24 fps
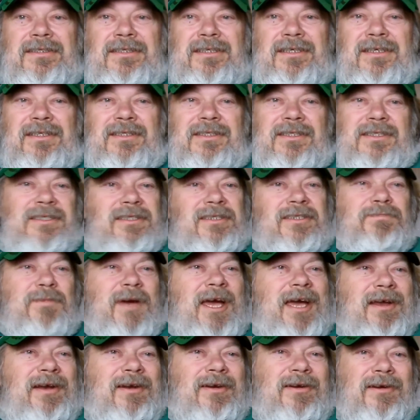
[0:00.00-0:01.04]
could
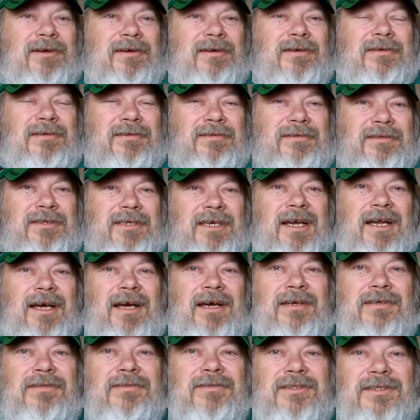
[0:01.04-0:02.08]
suspend her, you
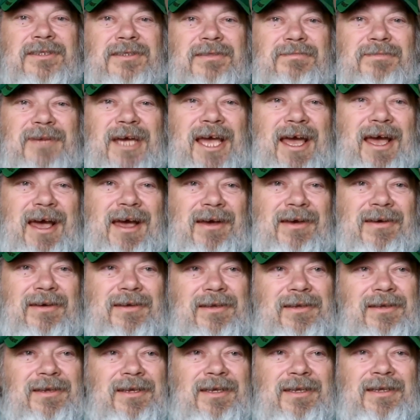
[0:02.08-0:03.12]
know, somehow,
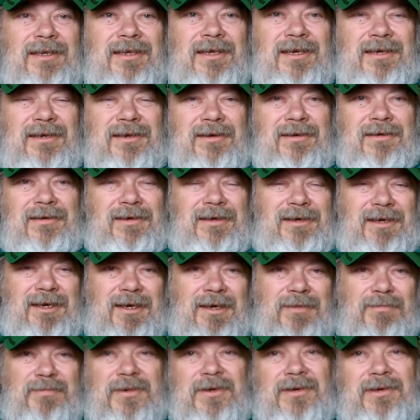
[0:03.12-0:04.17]
and, and get her
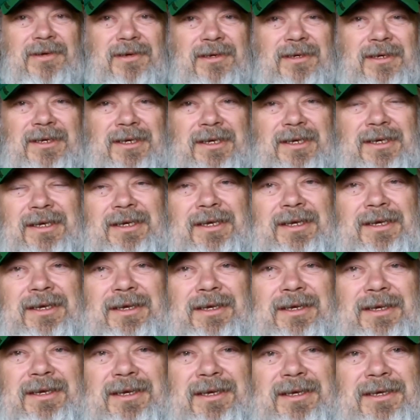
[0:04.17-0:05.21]
up,
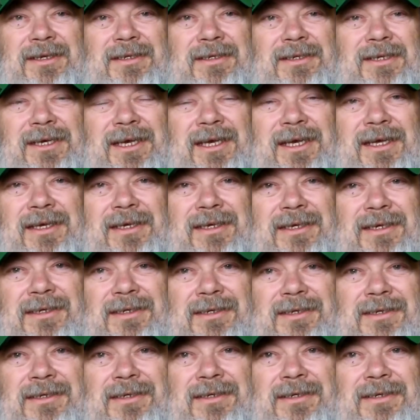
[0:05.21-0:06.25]
and, uh,
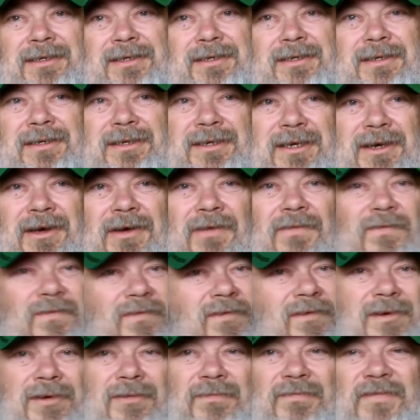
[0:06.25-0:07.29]
you know,
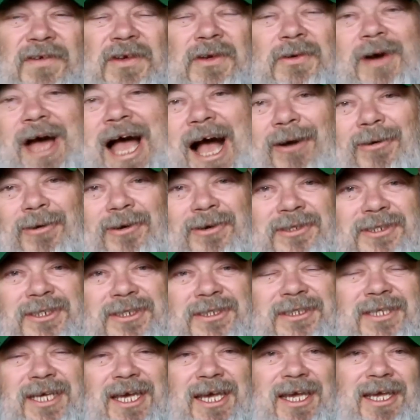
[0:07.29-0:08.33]
for a few hours
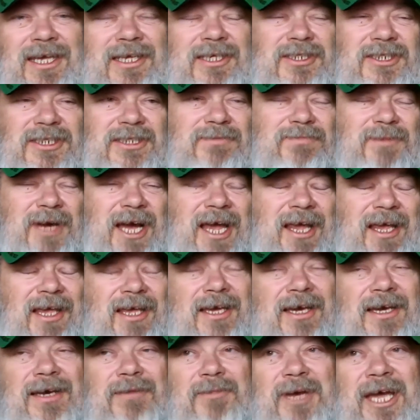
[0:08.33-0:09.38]
a day, she might
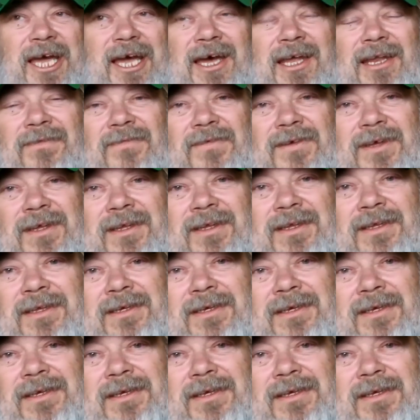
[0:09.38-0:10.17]
come out of it.